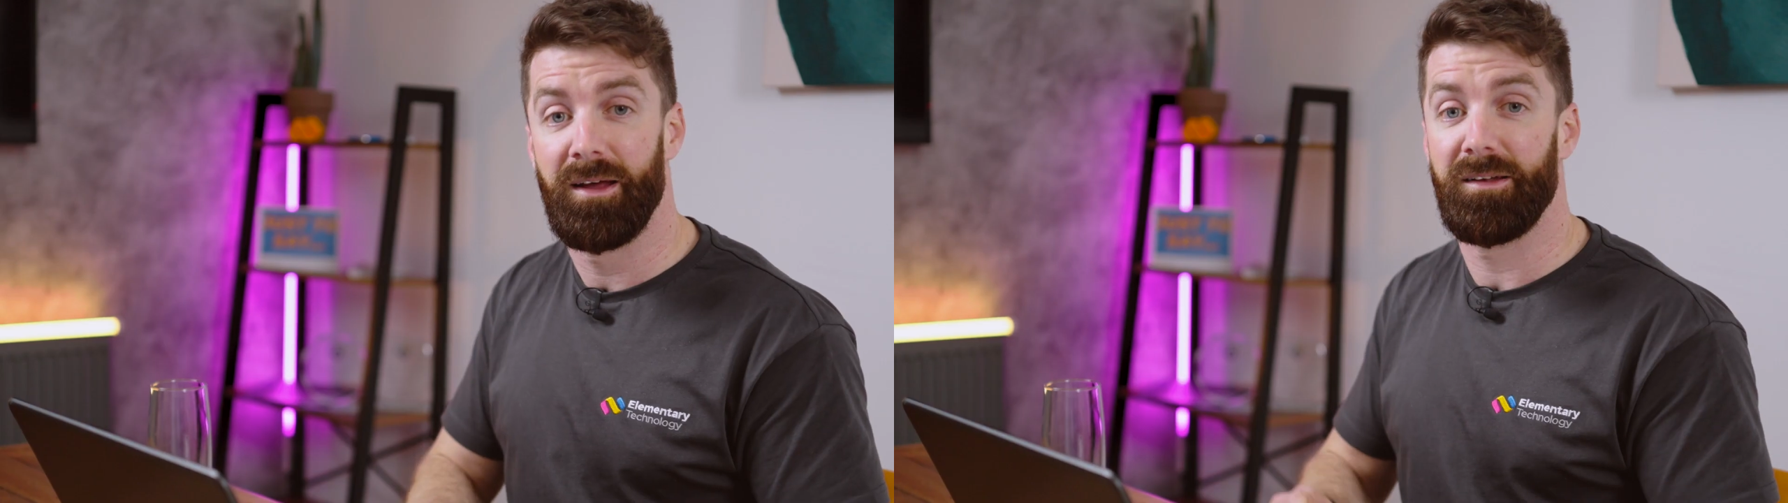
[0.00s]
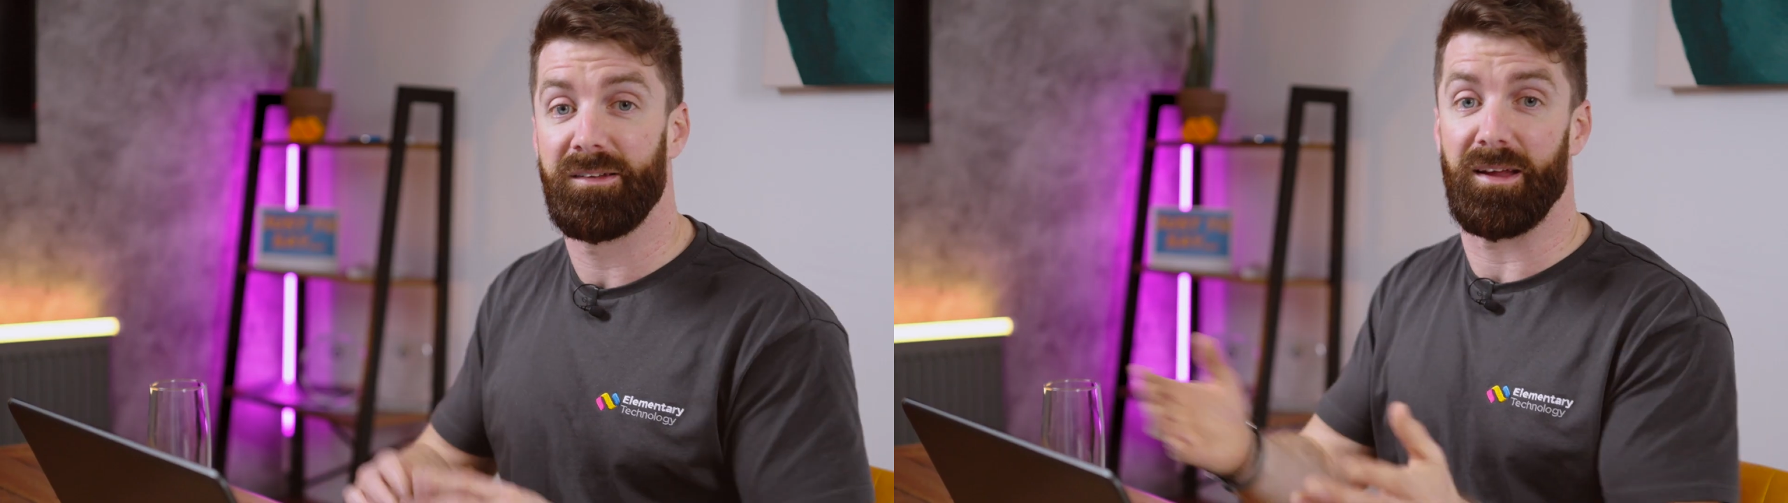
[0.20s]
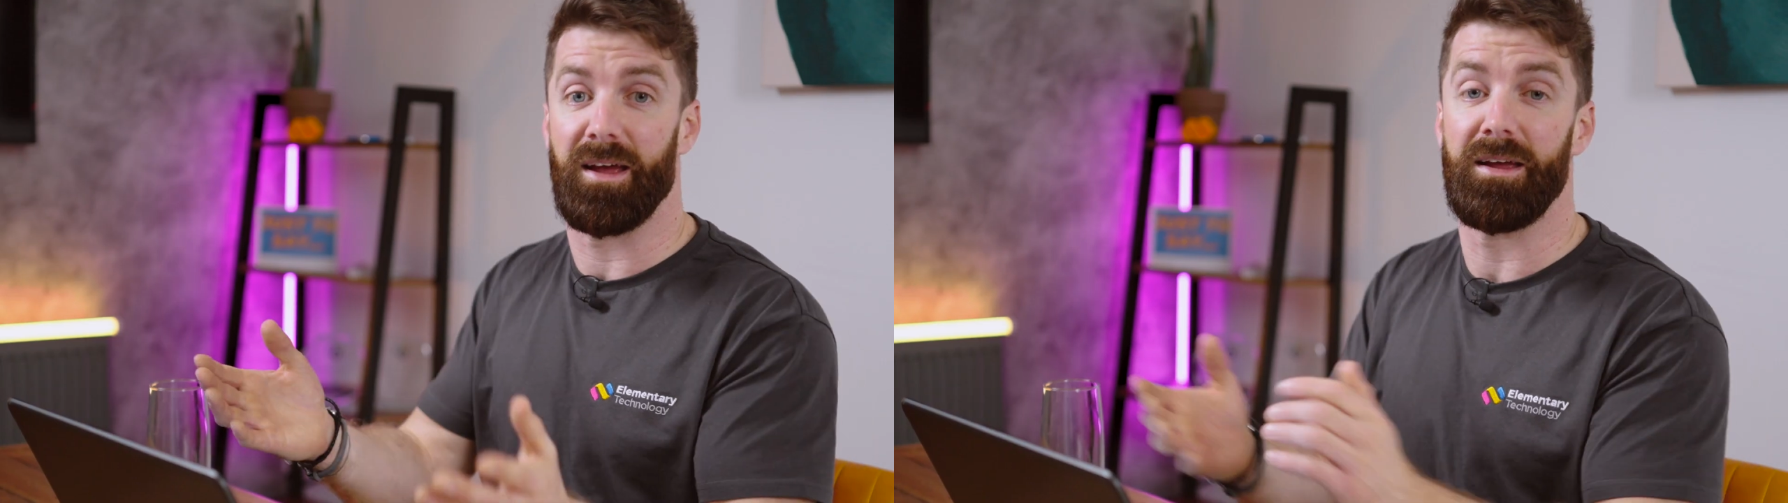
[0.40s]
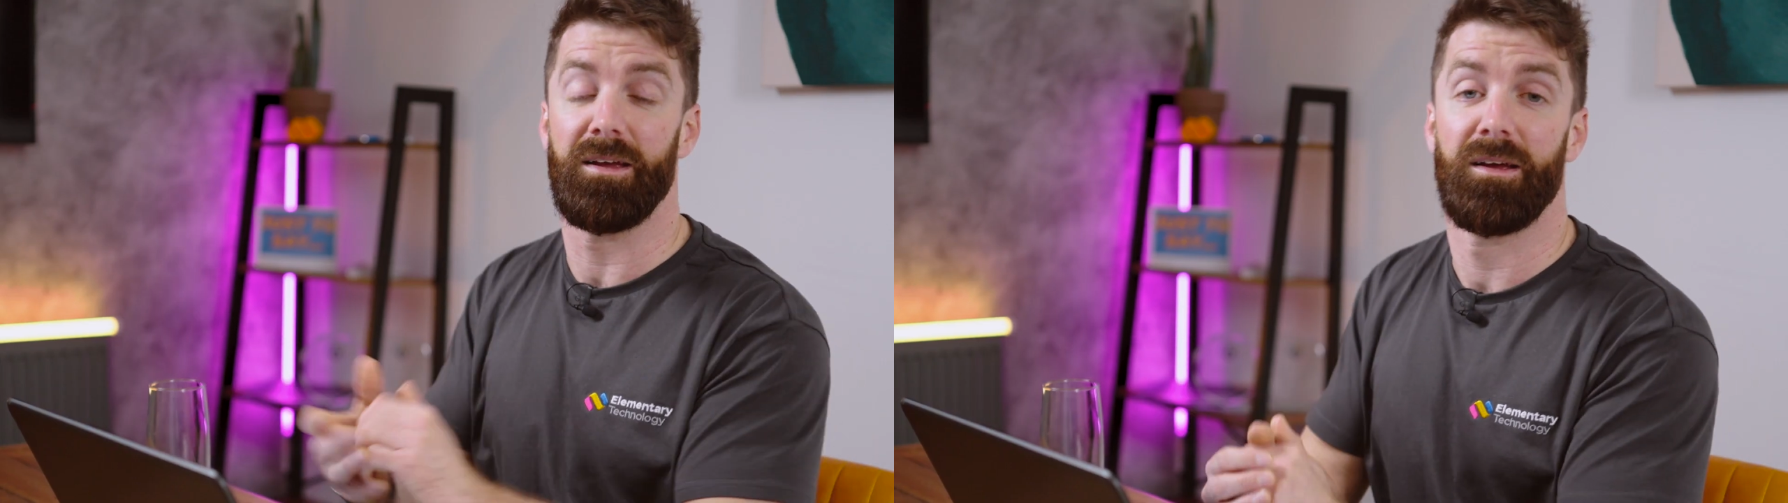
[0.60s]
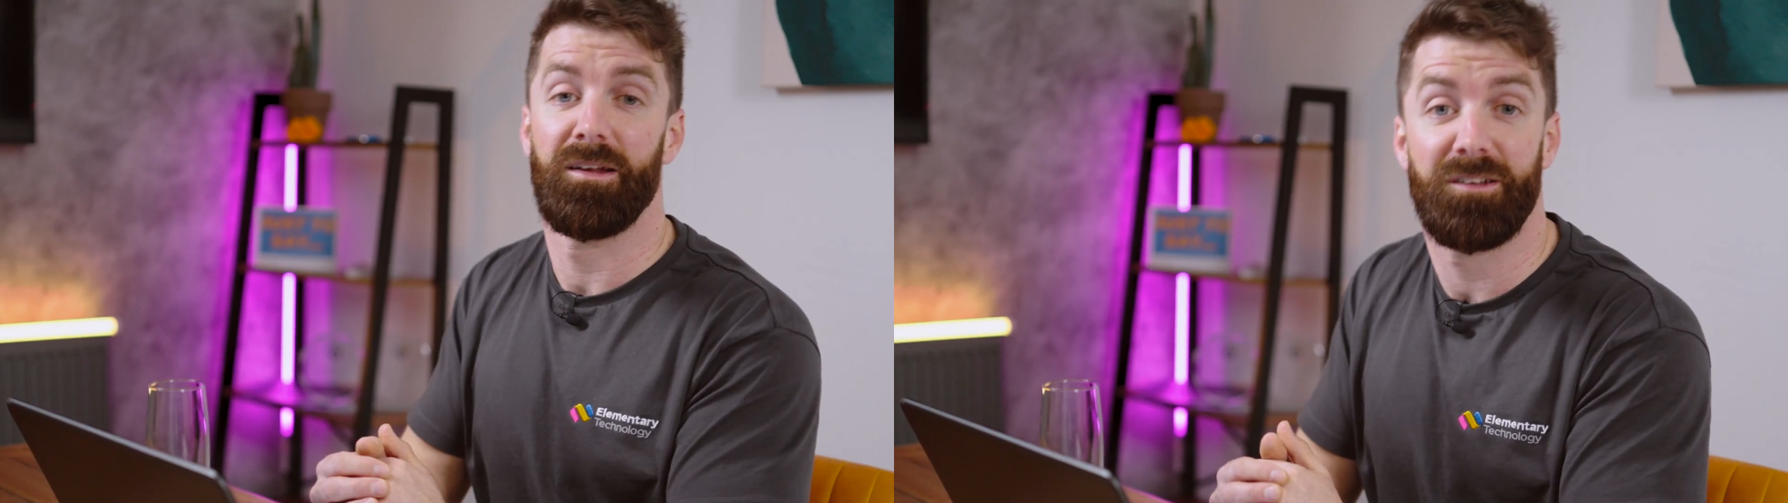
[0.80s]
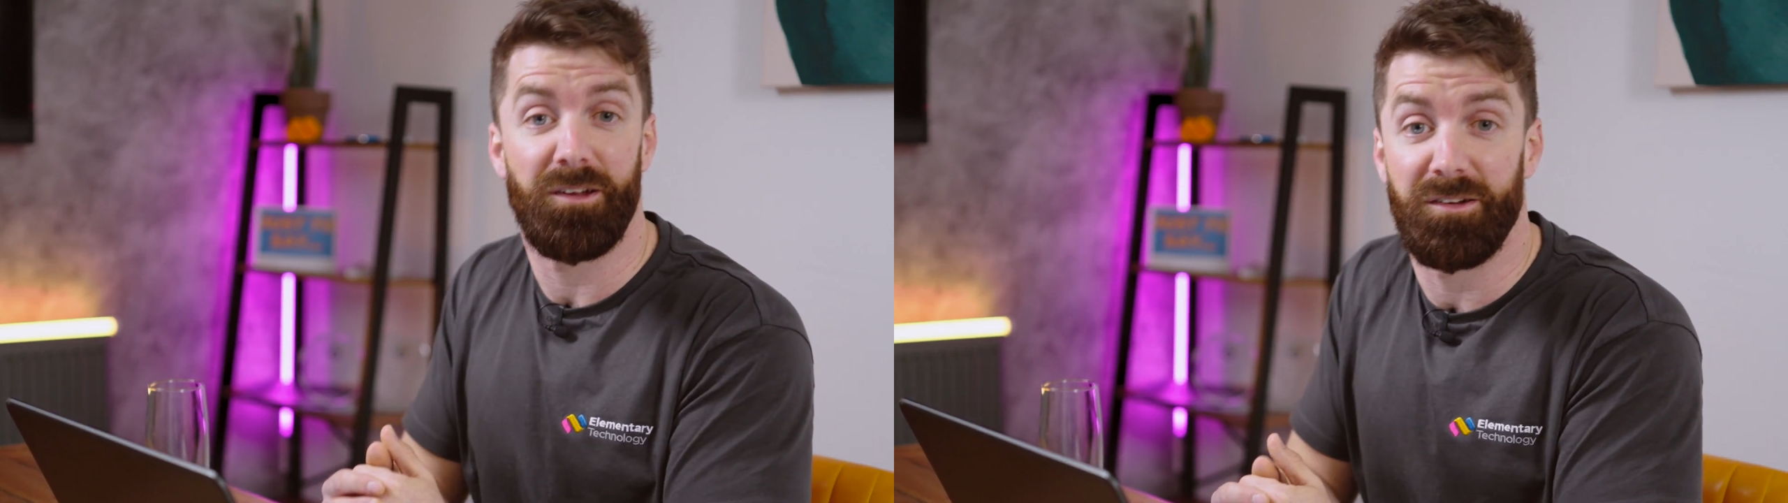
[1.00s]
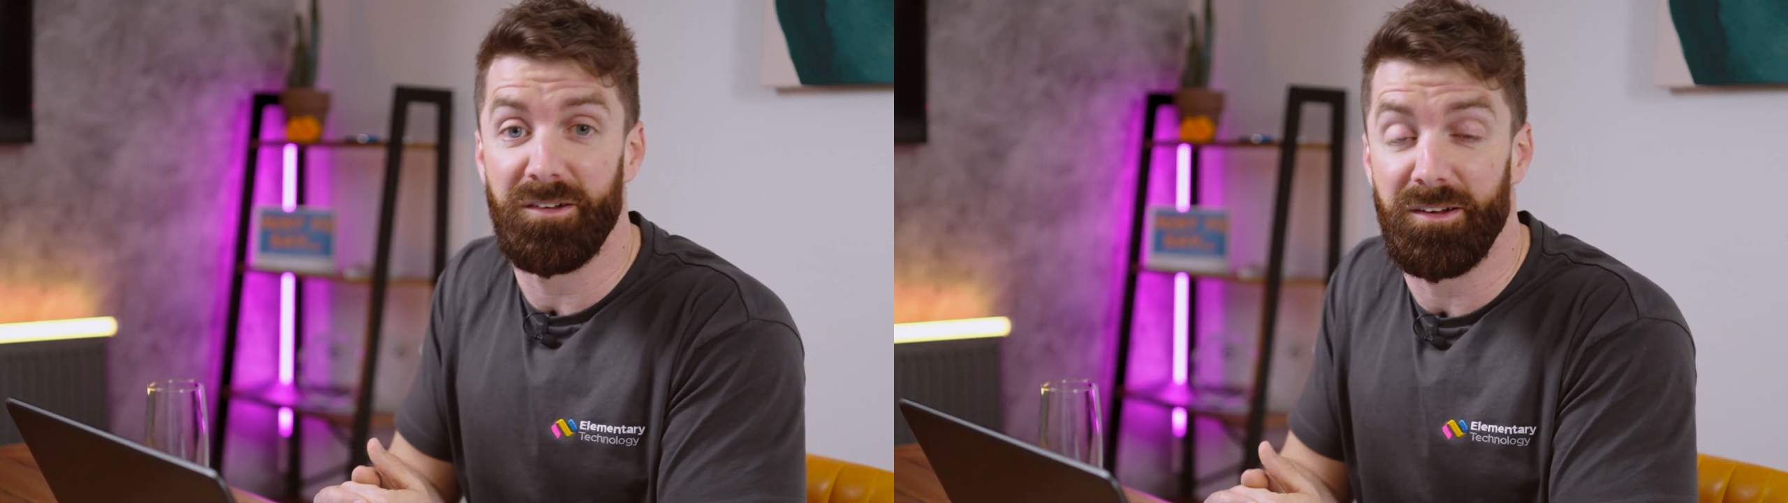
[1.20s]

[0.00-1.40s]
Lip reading: say such and